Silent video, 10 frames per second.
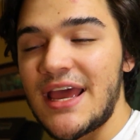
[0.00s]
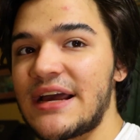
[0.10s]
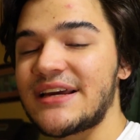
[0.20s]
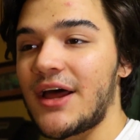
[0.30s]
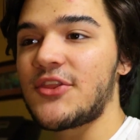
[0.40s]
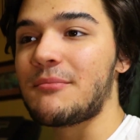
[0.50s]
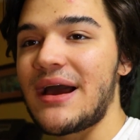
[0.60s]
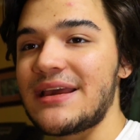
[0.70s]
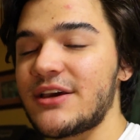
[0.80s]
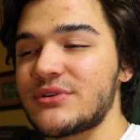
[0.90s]
I got the
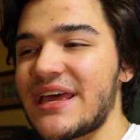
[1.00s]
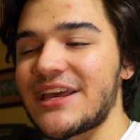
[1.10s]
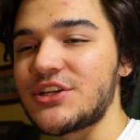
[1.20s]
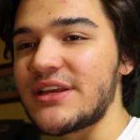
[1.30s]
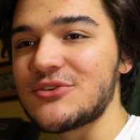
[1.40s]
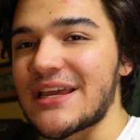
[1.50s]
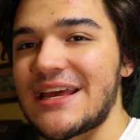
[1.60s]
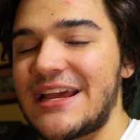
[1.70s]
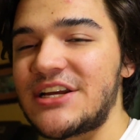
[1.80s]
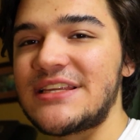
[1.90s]
mic. It was like
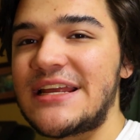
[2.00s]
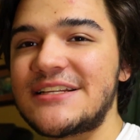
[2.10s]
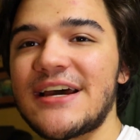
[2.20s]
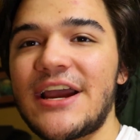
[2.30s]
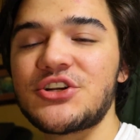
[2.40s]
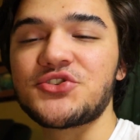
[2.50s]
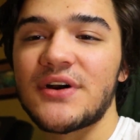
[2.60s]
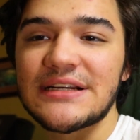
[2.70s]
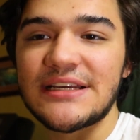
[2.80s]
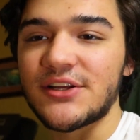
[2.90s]
an entire
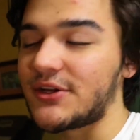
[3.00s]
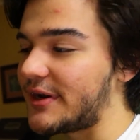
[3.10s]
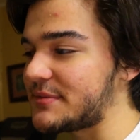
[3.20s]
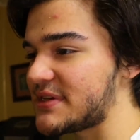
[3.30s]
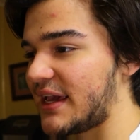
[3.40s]
drug deal, you know what I'm